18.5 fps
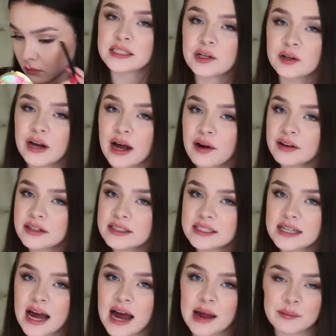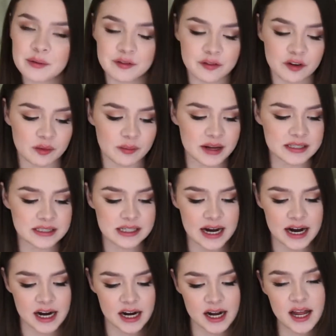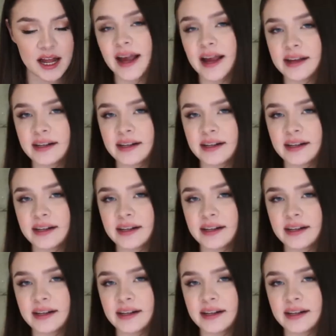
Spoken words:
So now it's time for mascara,